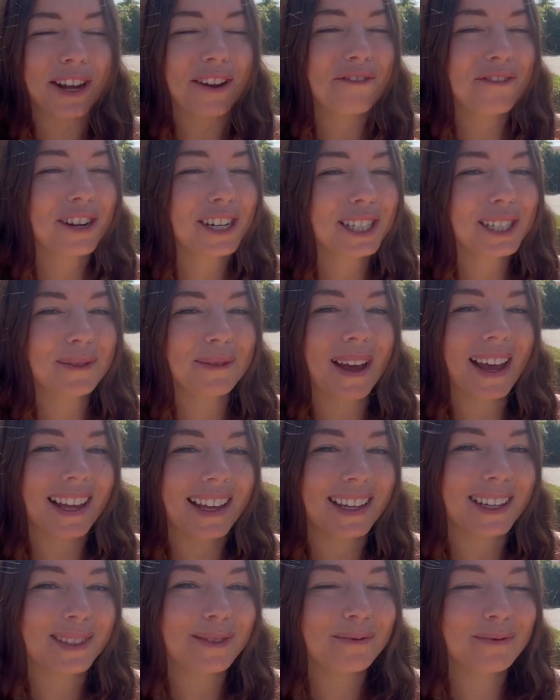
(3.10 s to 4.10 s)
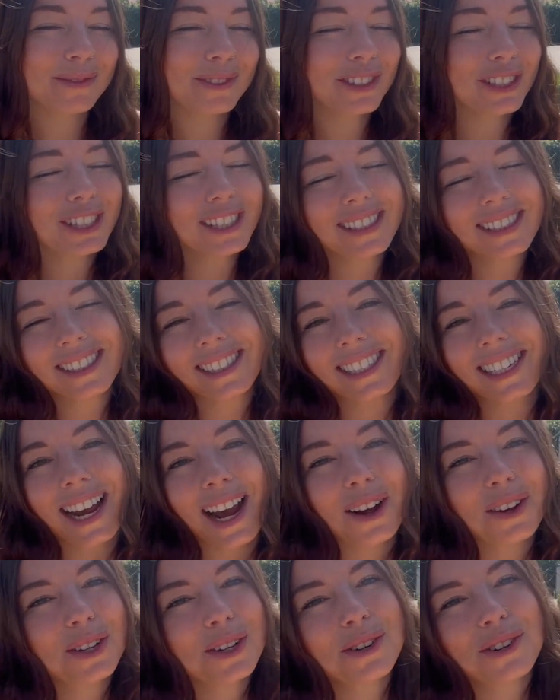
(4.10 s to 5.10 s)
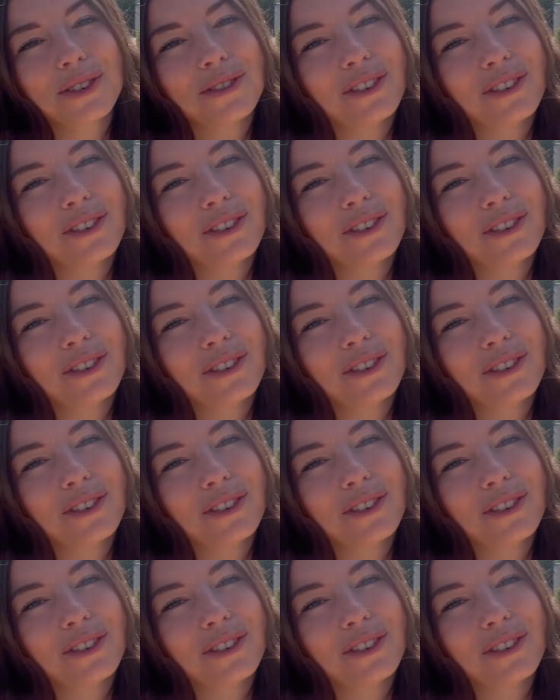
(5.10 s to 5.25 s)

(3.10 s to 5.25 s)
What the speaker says: I first met him, just to see how he would